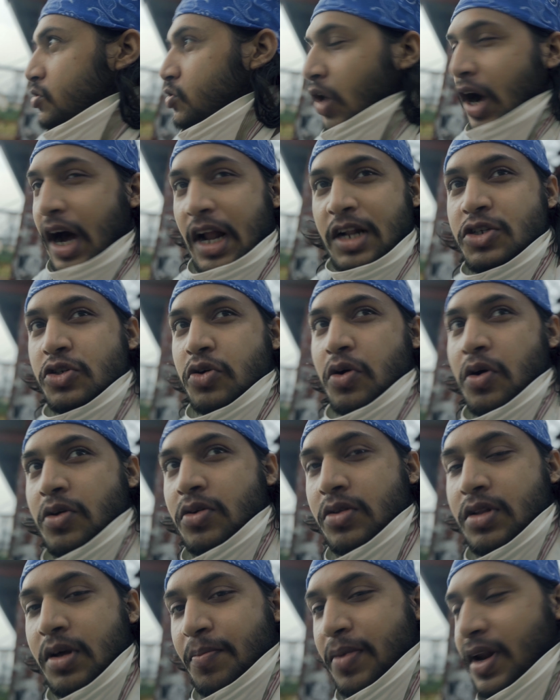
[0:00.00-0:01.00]
So I'll show
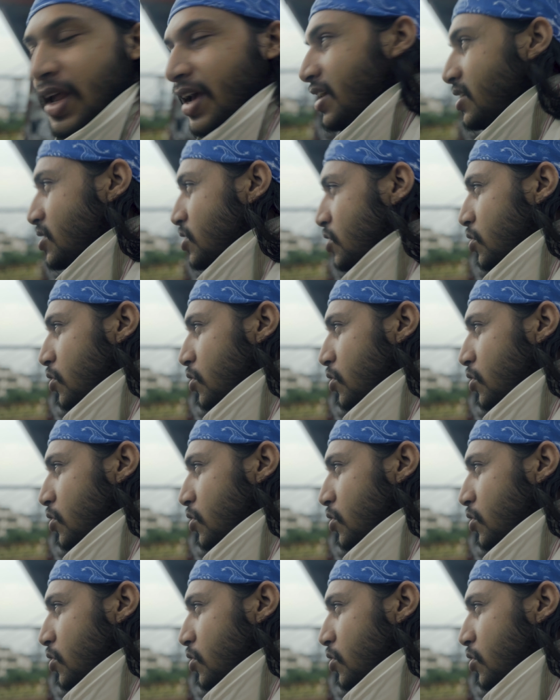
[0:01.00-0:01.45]
you the place